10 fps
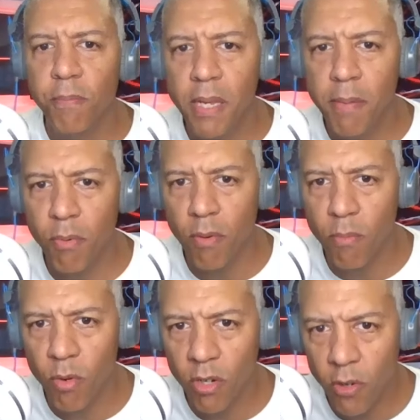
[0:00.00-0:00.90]
people are
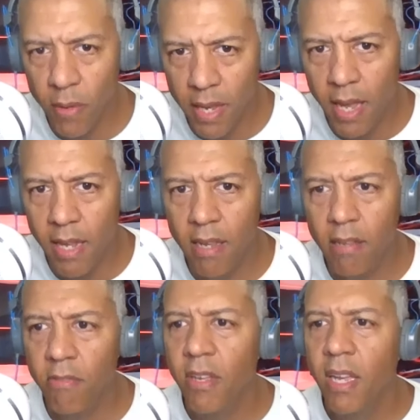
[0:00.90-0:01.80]
more
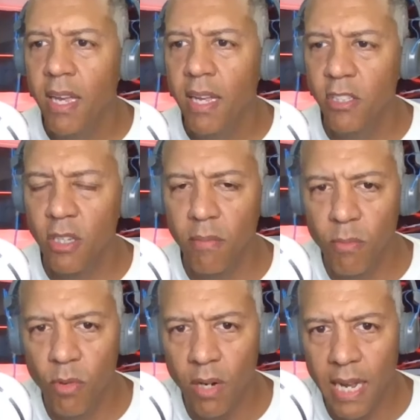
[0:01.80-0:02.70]
creative and some are
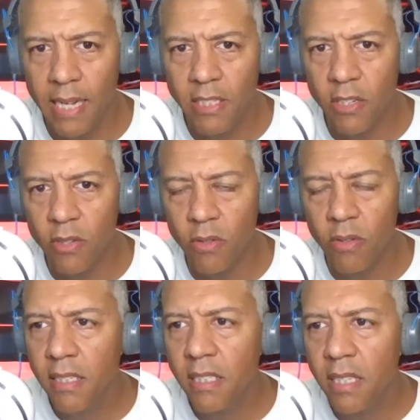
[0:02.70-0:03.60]
more logical.
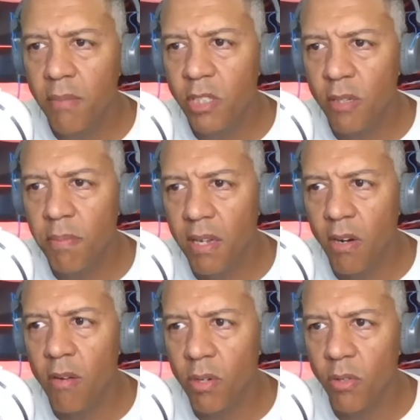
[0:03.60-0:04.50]
It seems to be
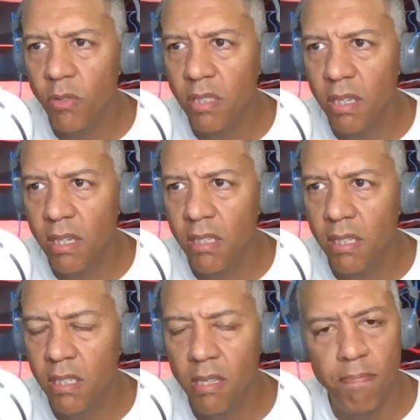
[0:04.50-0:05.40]
almost
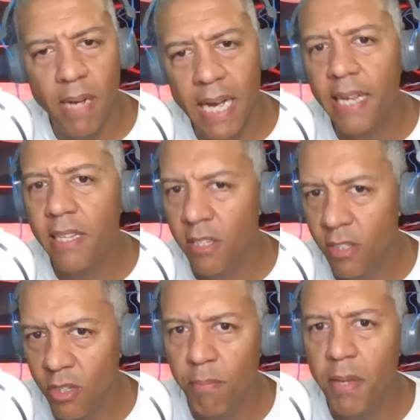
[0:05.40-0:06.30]
just the mind that
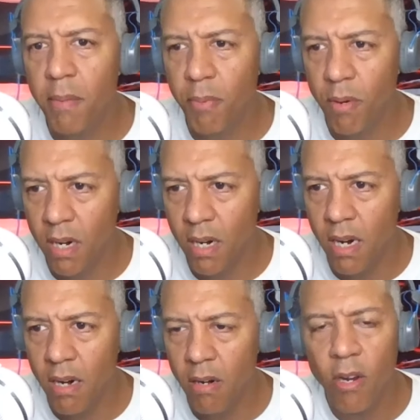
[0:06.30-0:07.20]
some people
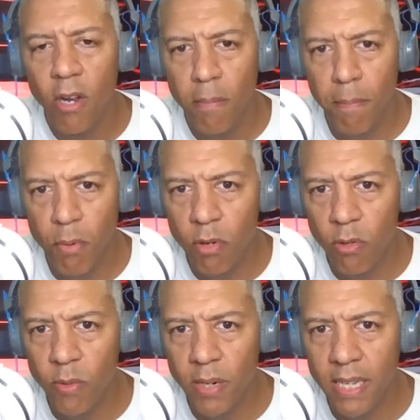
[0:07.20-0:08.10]
are
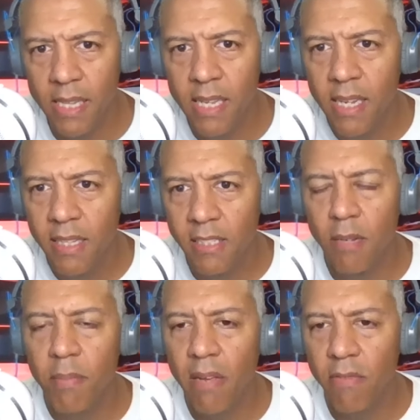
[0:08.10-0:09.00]
born with, that
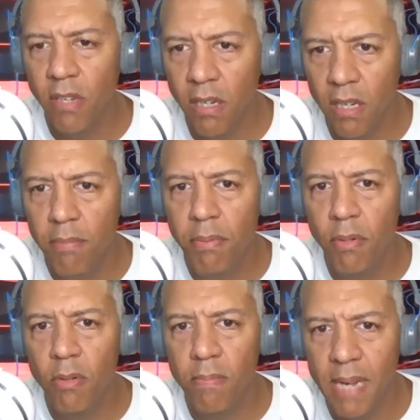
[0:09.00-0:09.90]
some have a
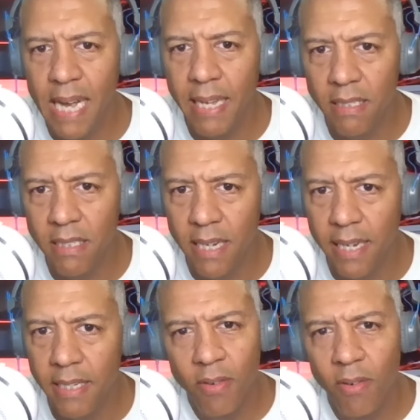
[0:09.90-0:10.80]
liberal
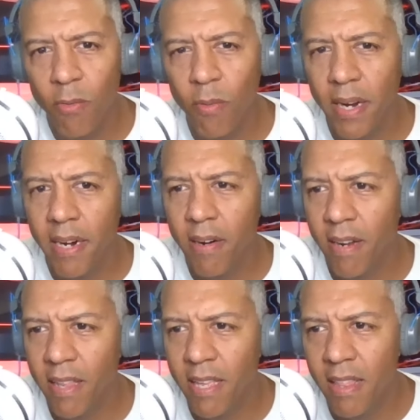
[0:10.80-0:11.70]
mindset where
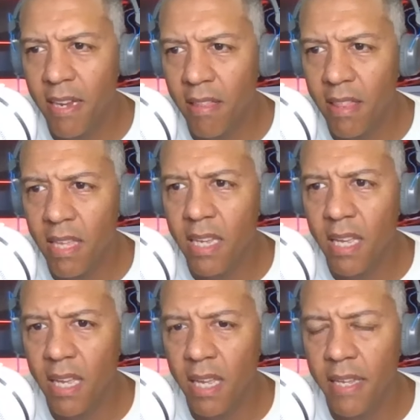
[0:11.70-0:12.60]
their
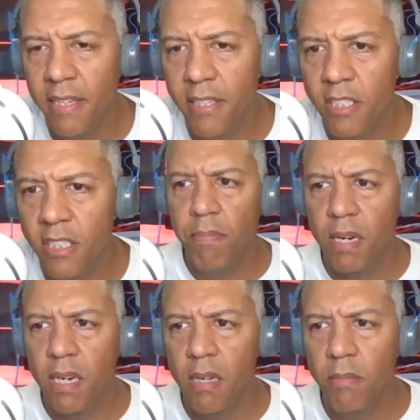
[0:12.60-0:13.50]
thinking is
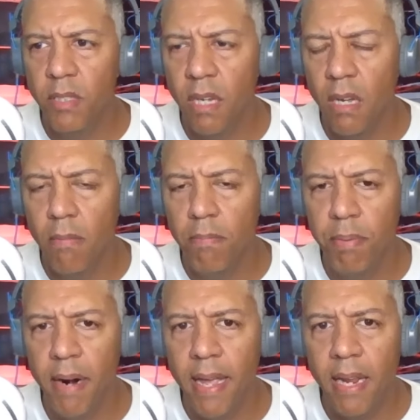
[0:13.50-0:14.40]
becomes
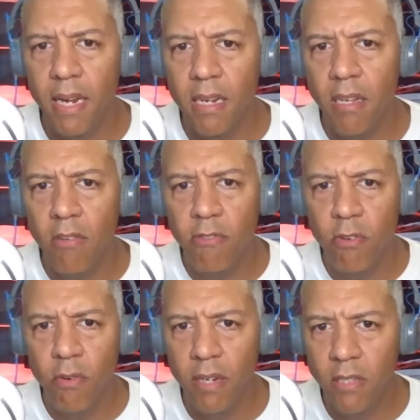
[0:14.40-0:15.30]
bright and
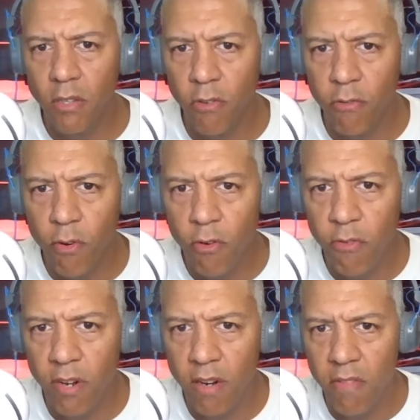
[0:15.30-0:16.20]
colorful, and to the
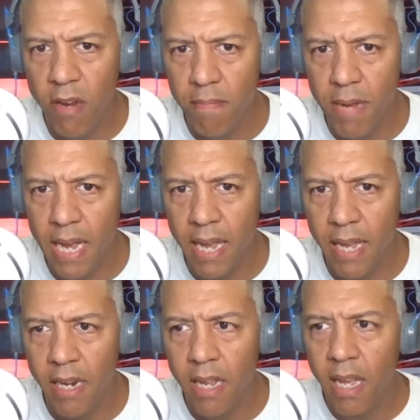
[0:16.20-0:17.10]
forefront of their
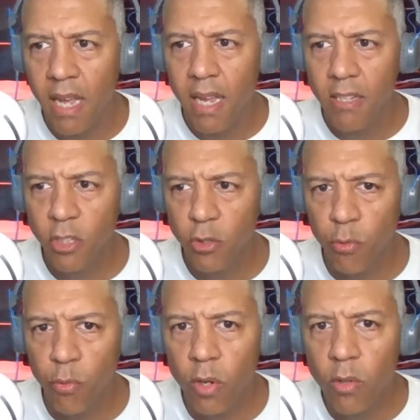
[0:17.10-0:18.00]
mind this
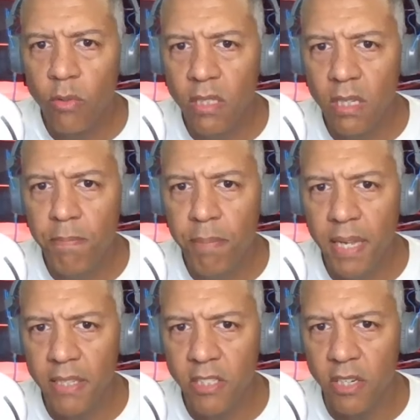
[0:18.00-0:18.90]
rosy
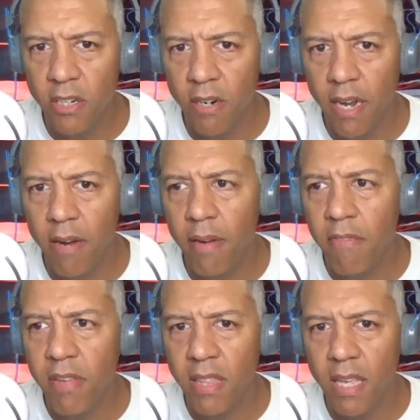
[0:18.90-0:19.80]
picture how
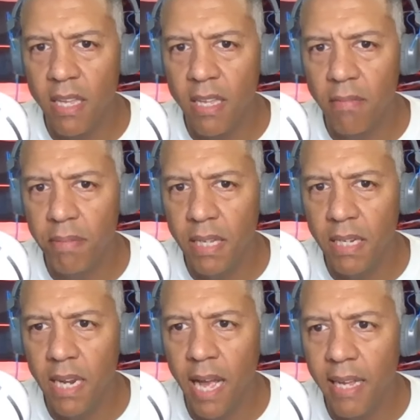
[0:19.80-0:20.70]
everything can be
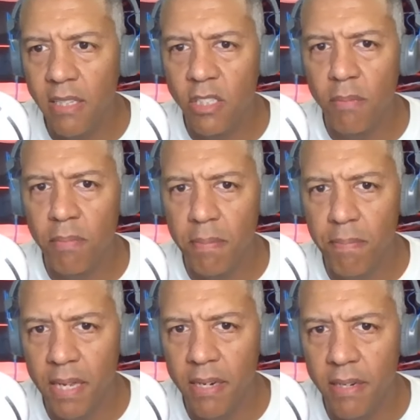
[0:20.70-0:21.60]
nice and be
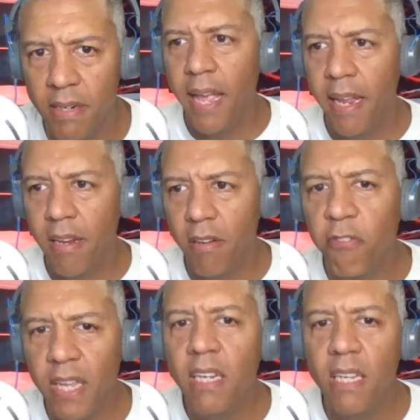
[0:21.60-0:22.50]
better and
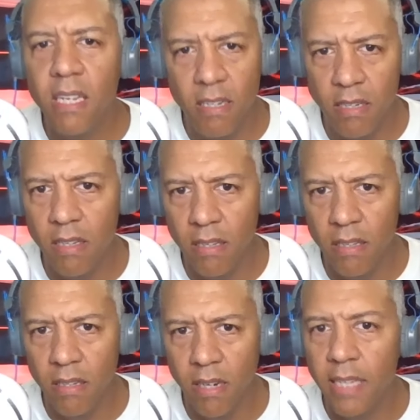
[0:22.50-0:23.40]
feeling
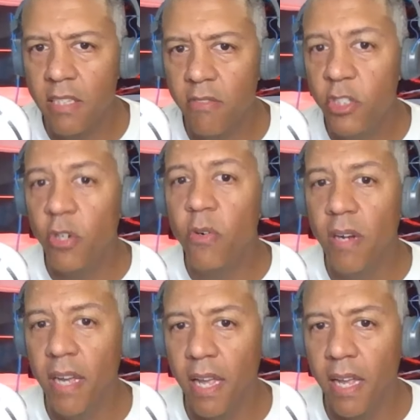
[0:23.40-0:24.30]
good, lots of
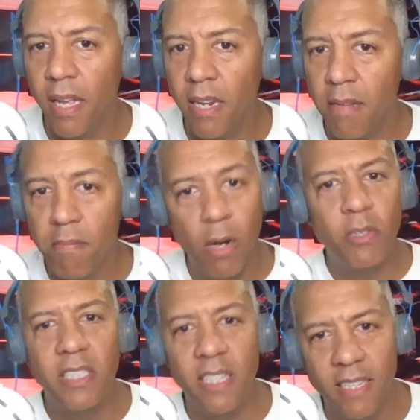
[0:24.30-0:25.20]
joy and
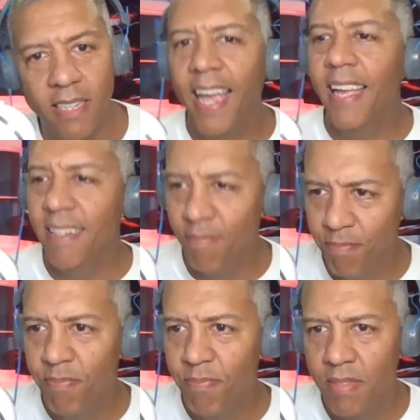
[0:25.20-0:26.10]
emotion and
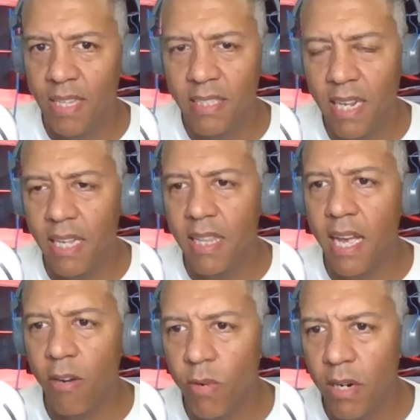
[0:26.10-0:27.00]
things like
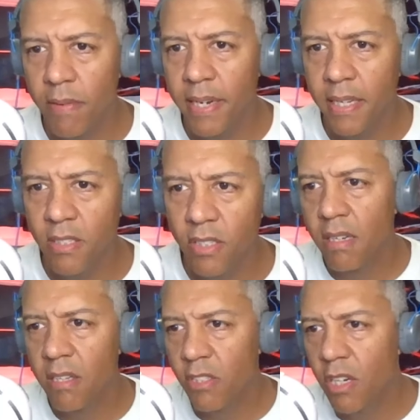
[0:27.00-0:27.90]
that, whereas
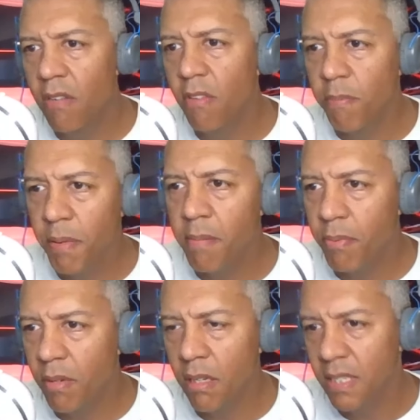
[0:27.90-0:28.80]
conservative
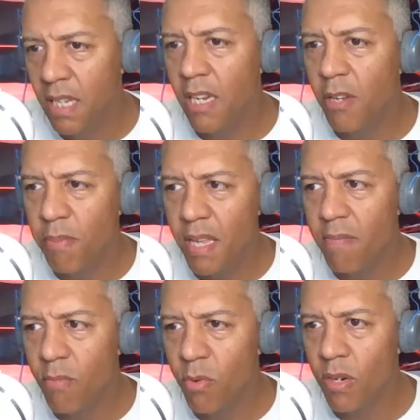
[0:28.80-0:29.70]
people tend to be
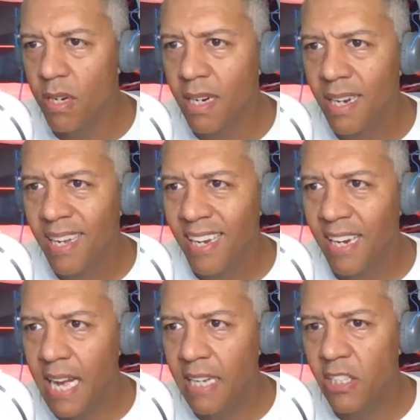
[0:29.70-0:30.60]
more
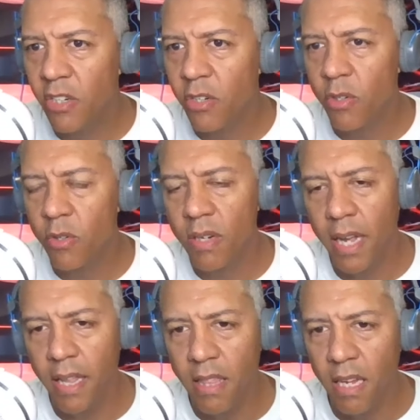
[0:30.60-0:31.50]
logical
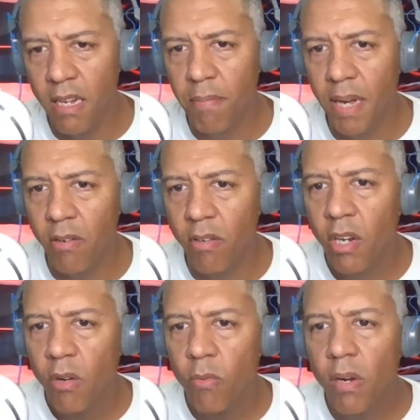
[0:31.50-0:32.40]
and think about,
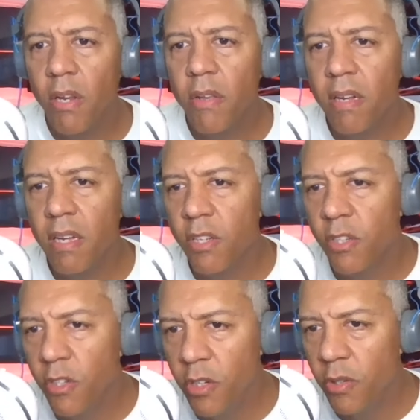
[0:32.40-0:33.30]
what are you going to
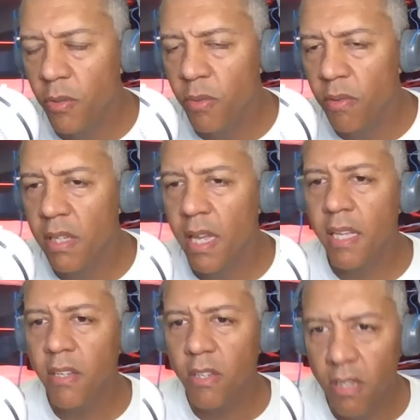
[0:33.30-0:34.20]
do? Yeah,
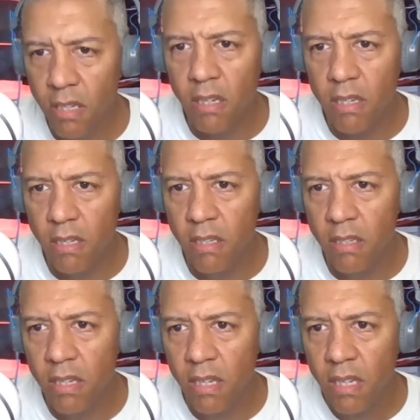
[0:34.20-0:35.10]
you look good,